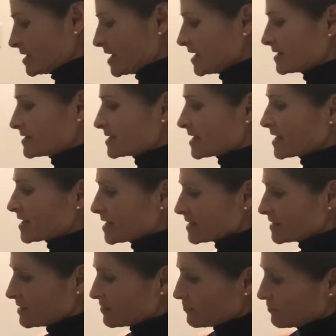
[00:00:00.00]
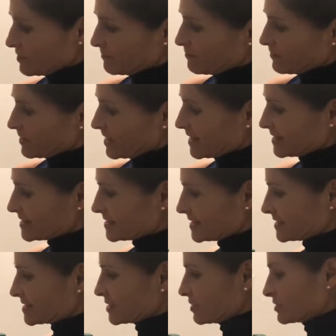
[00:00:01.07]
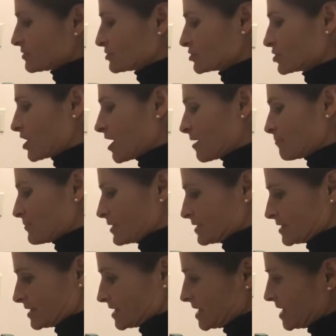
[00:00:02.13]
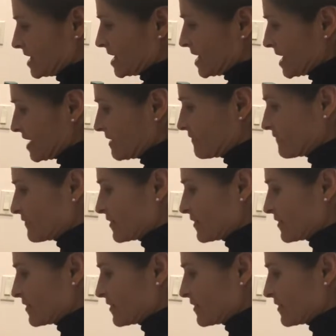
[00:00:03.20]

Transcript: and then we'll place it on top. If